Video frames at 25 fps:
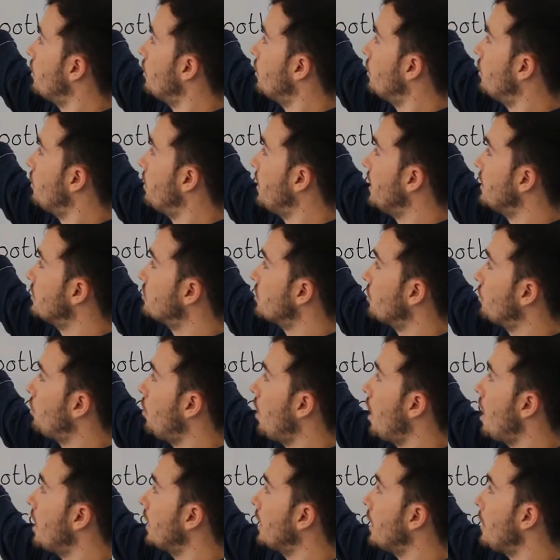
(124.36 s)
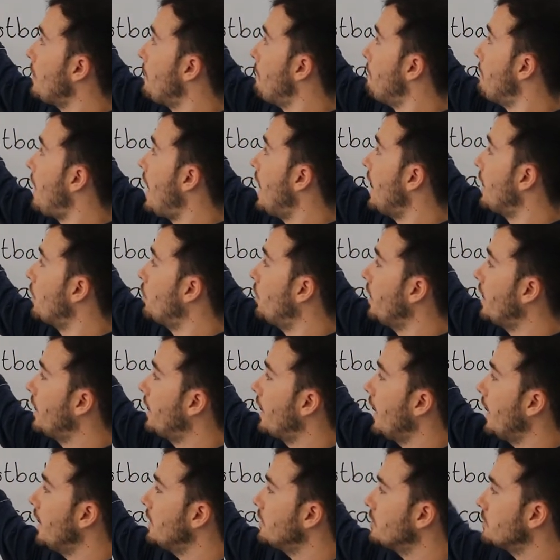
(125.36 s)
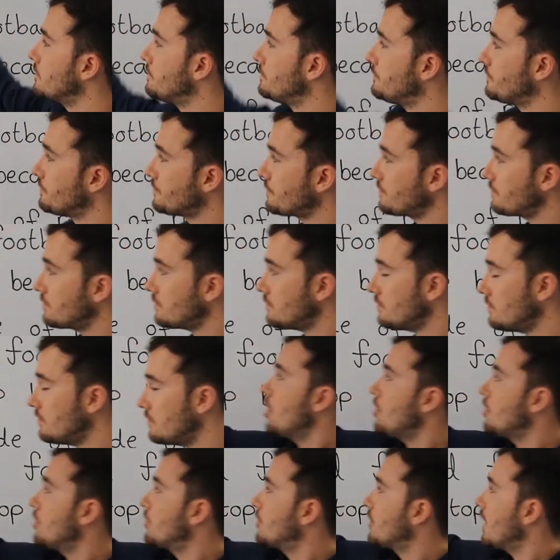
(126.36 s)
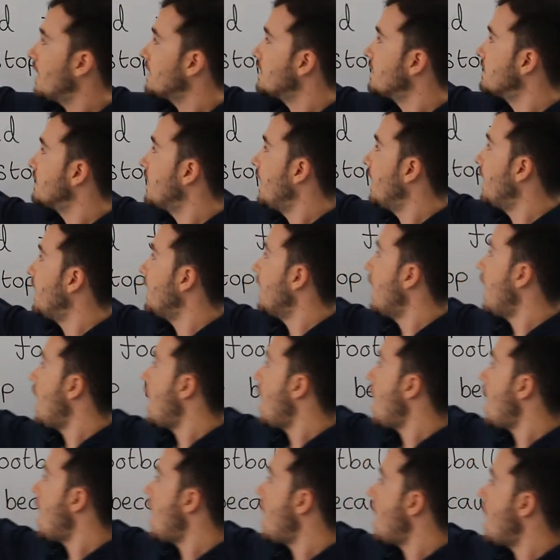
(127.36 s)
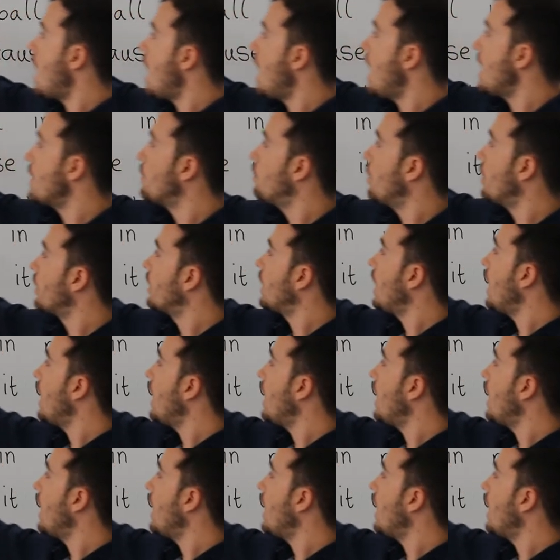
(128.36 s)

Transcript: the piece of work, My Weekend. On Saturday, I woke